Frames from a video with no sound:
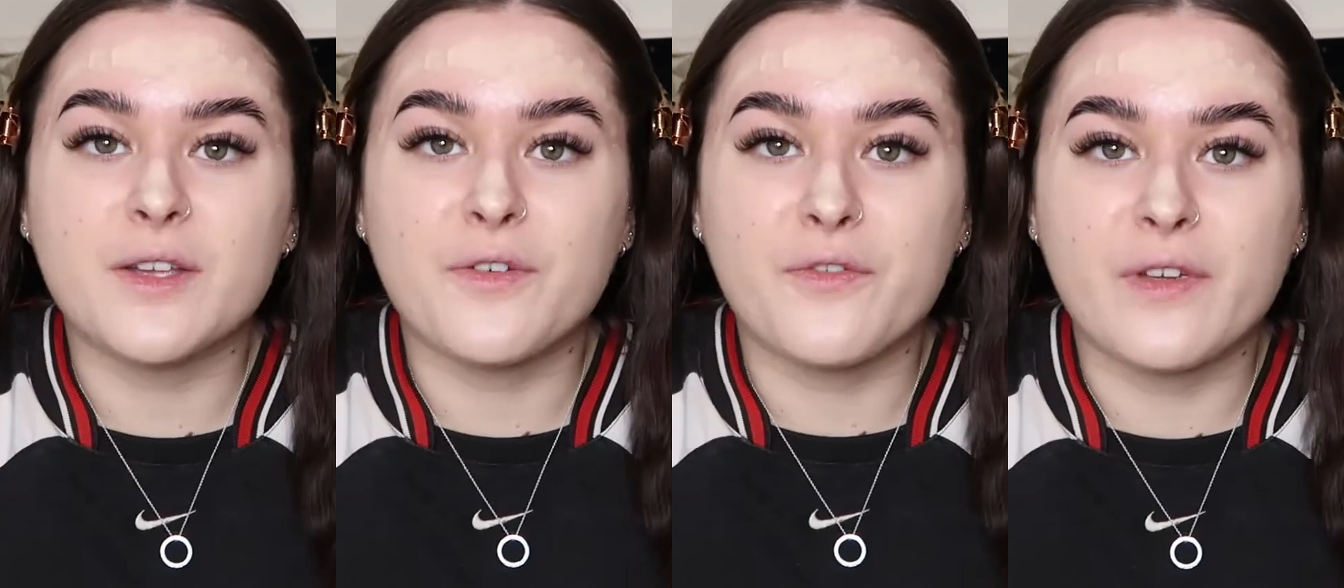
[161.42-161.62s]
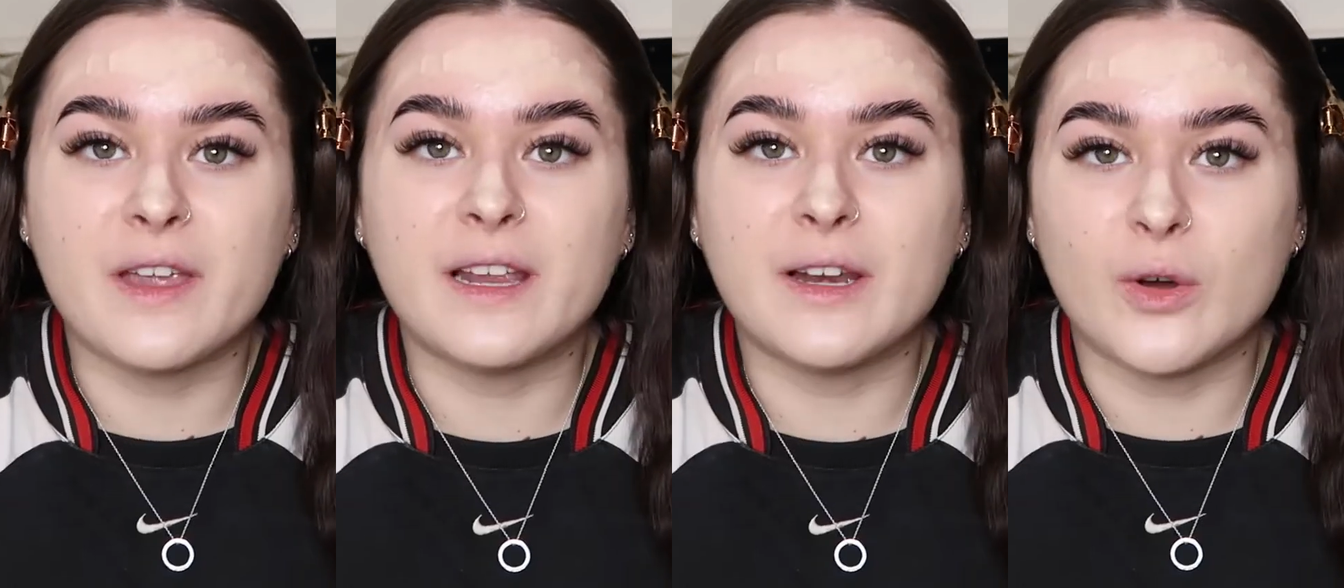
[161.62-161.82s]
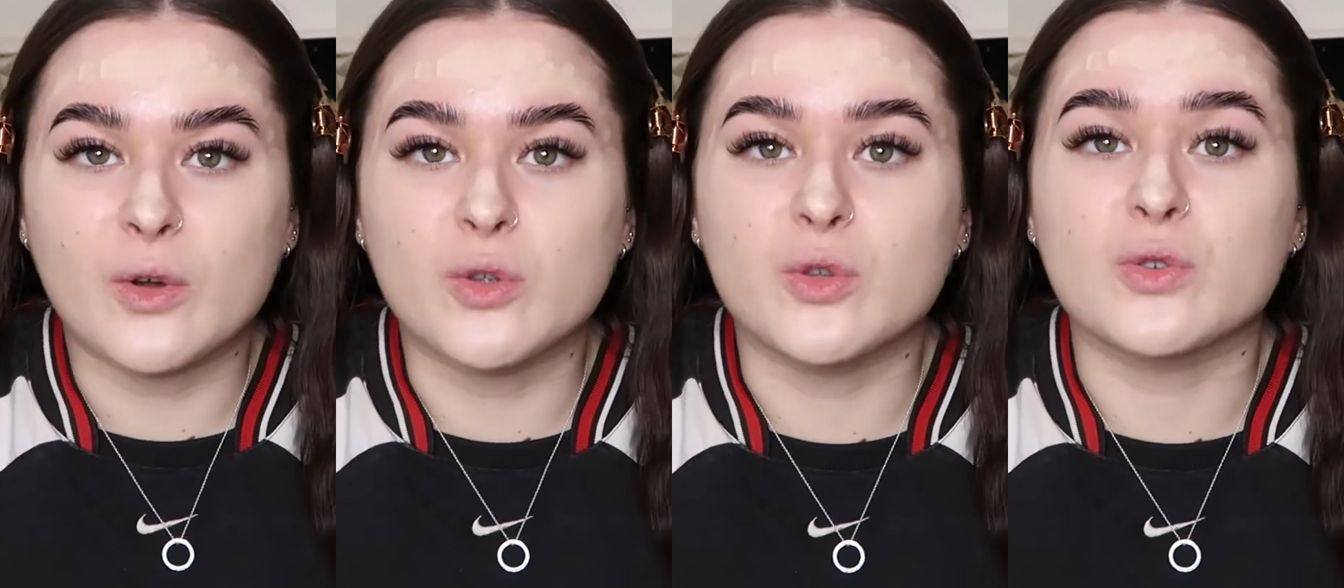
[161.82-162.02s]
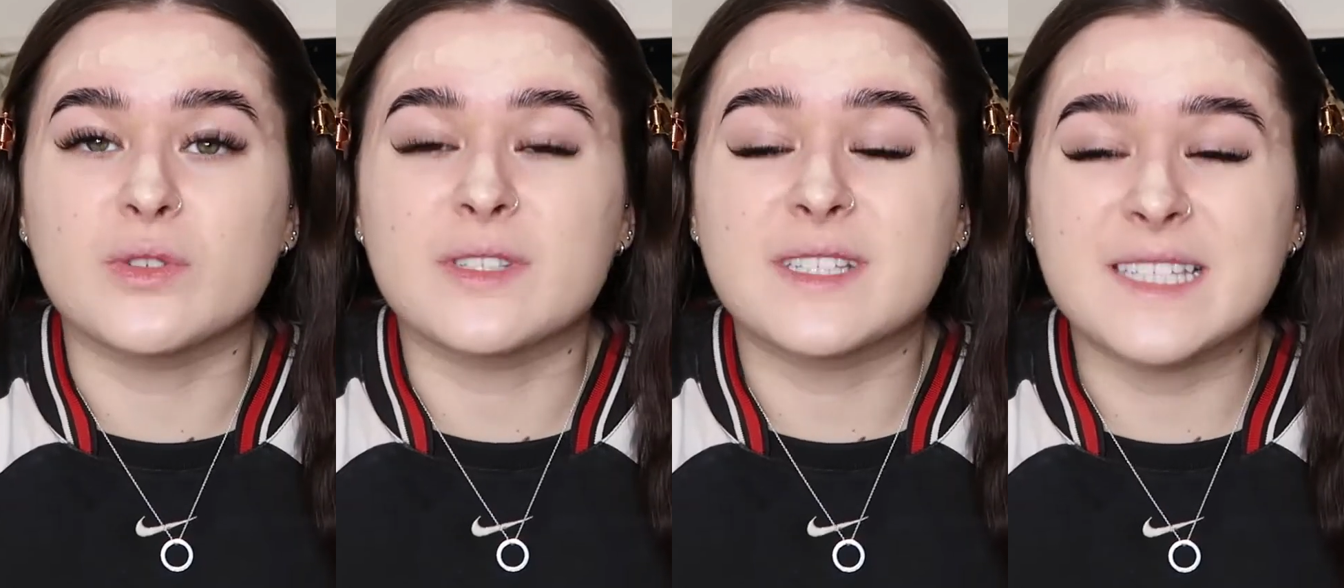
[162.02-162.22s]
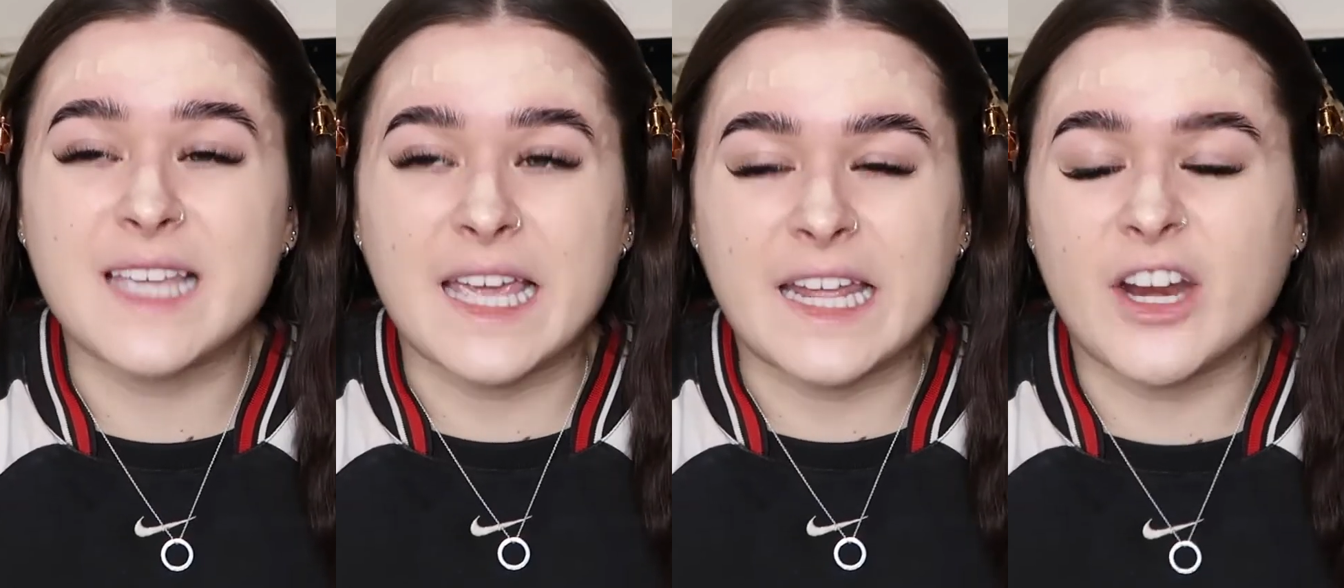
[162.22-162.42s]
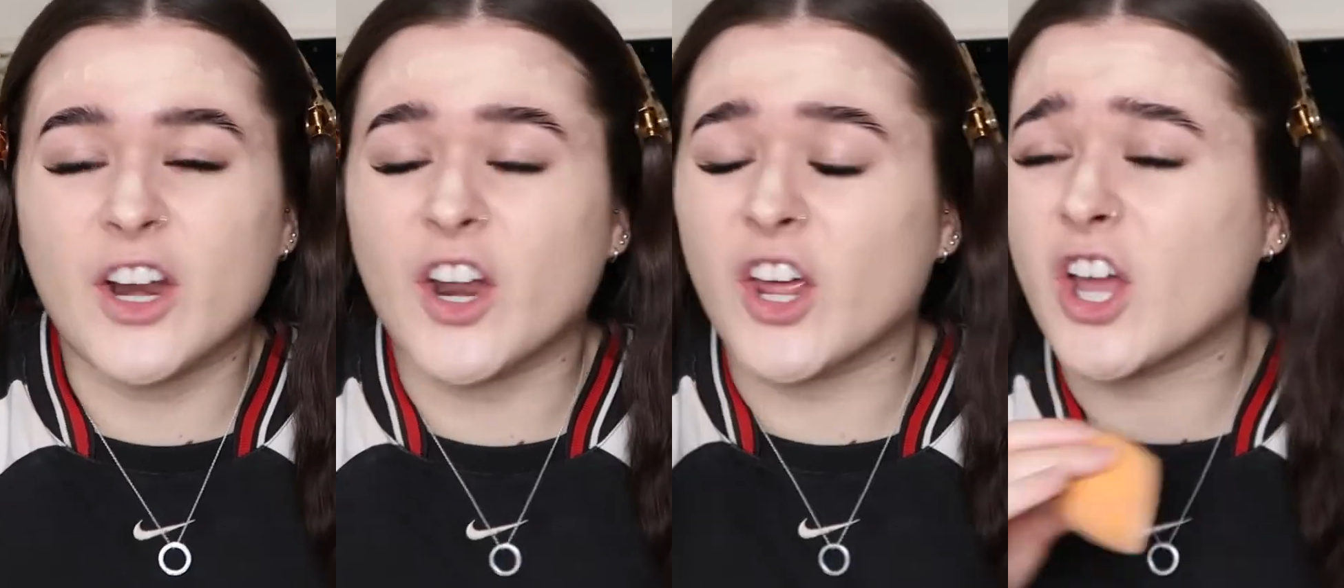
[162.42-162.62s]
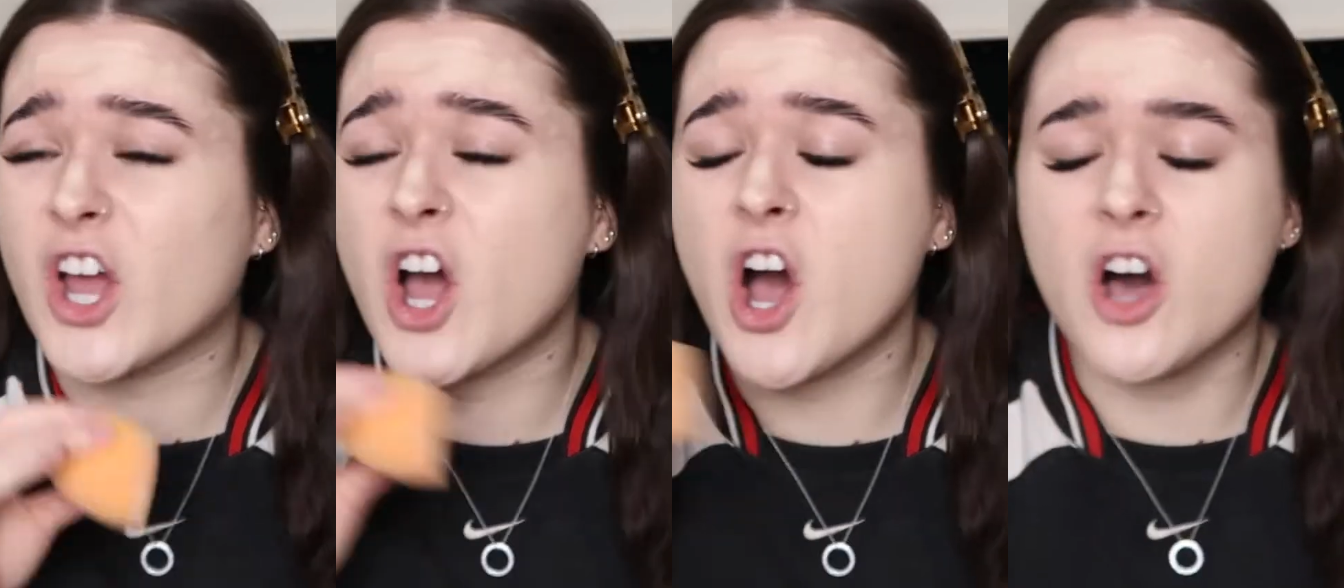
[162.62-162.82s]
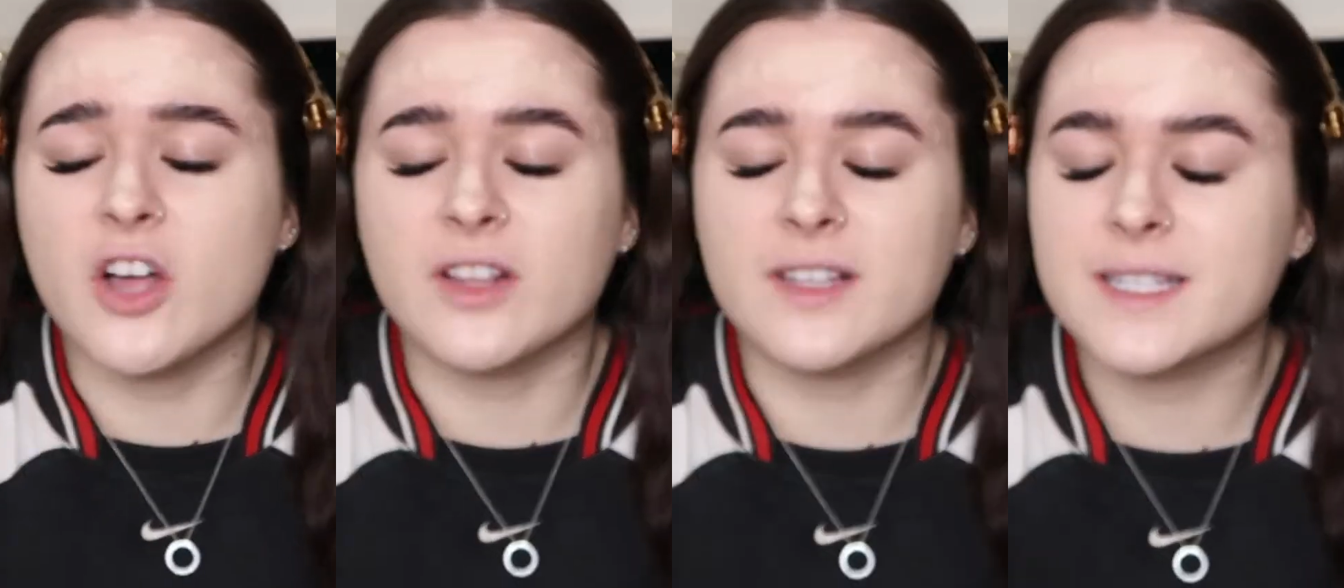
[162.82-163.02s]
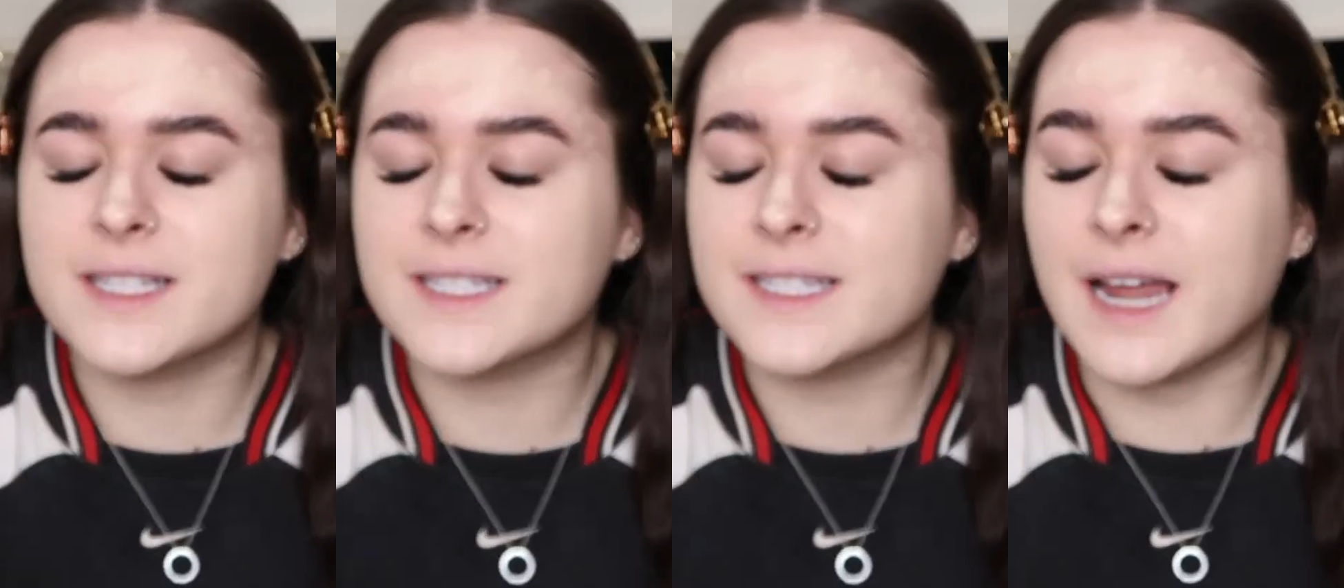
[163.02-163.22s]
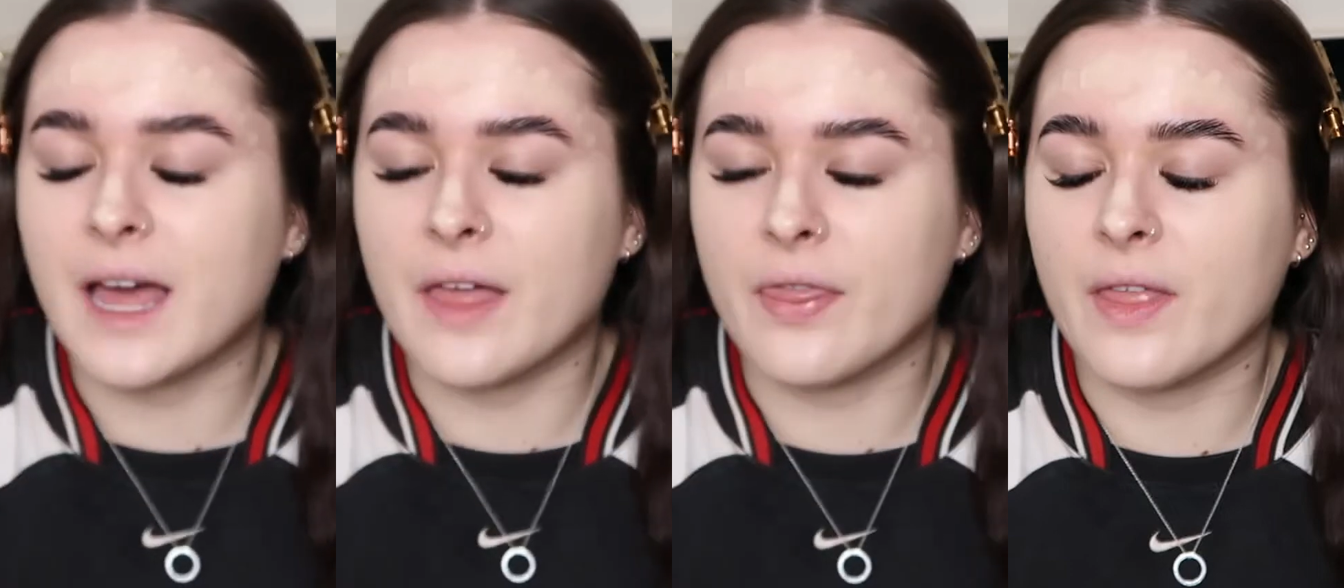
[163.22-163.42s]
to feel it on your skin, and I can't
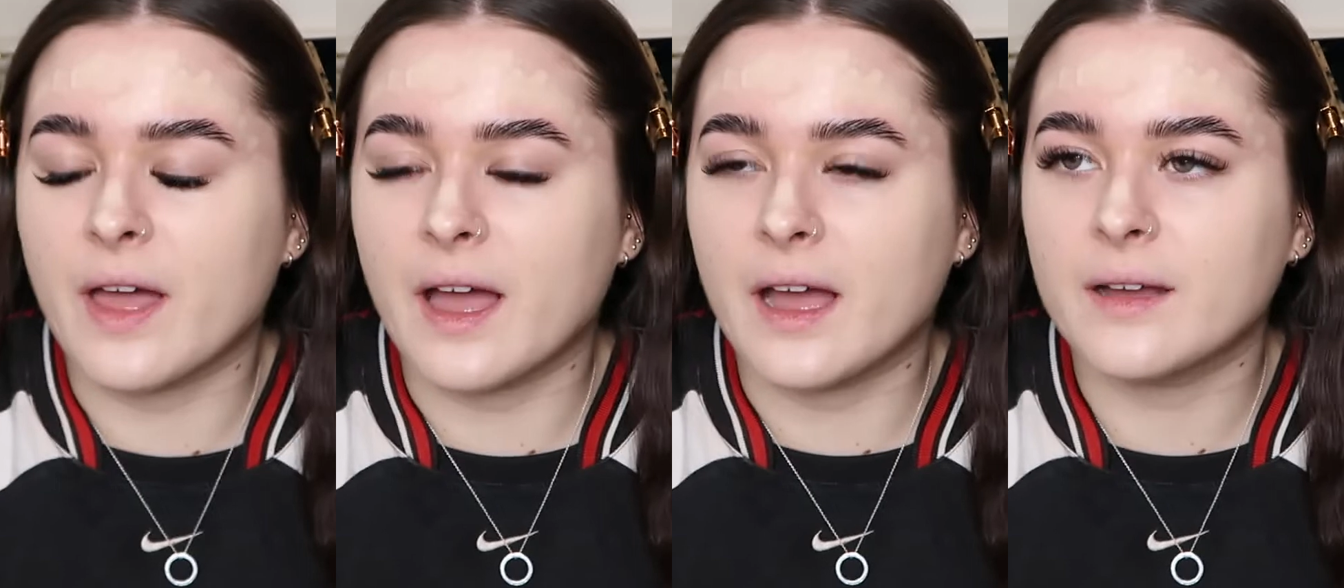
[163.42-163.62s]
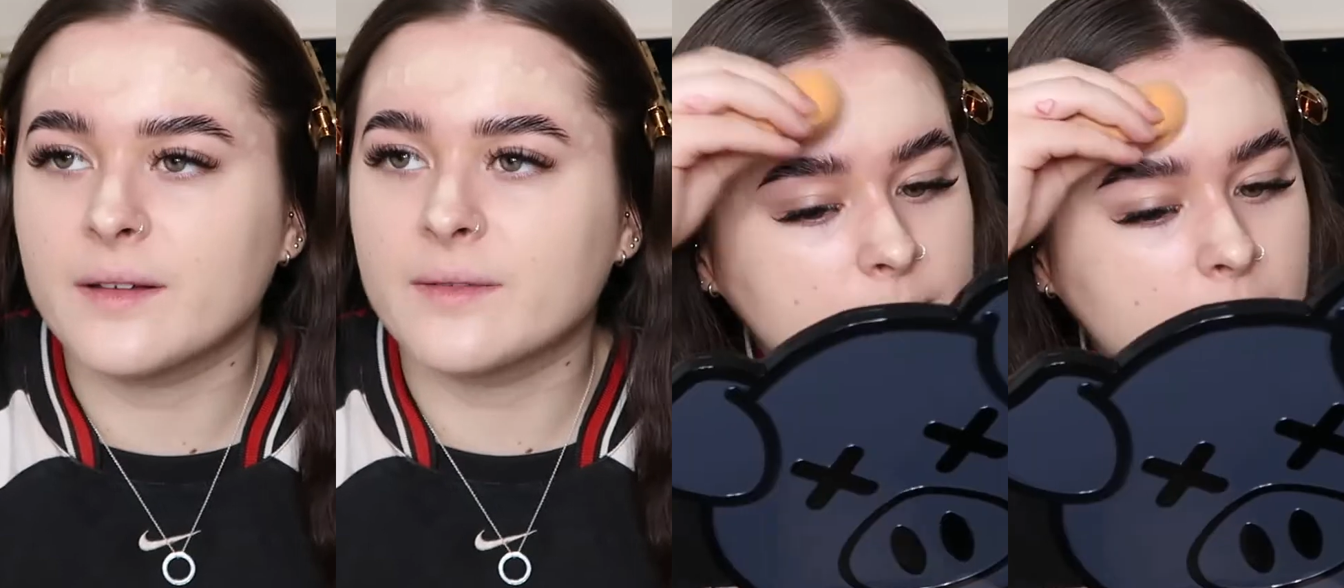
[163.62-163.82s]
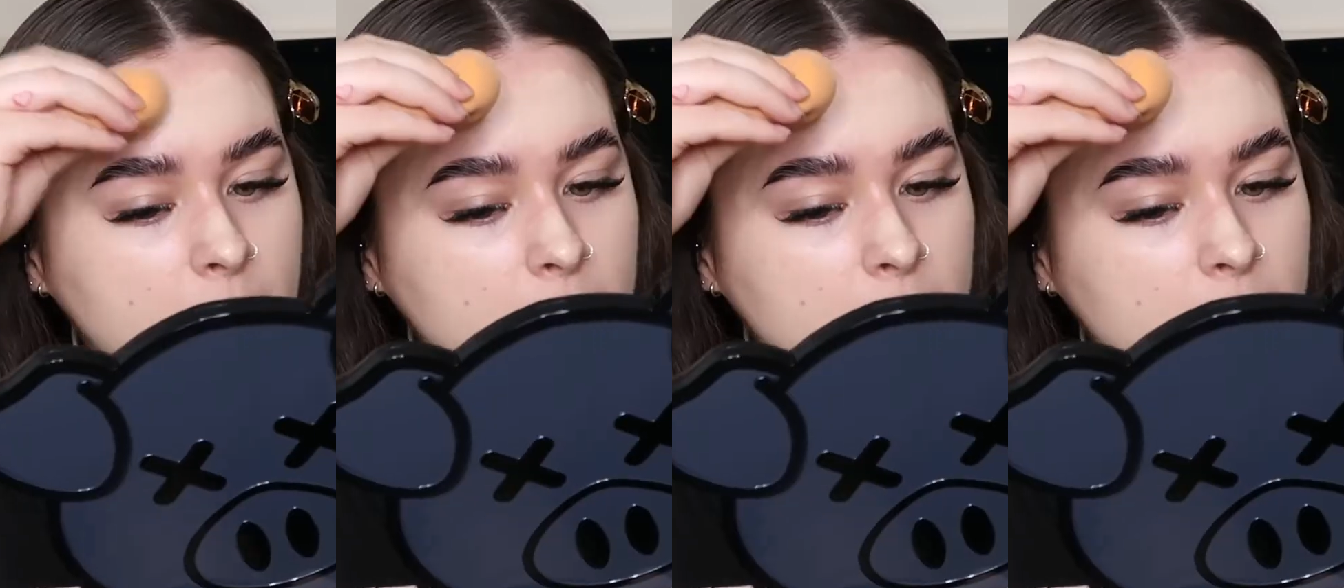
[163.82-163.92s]
stand that.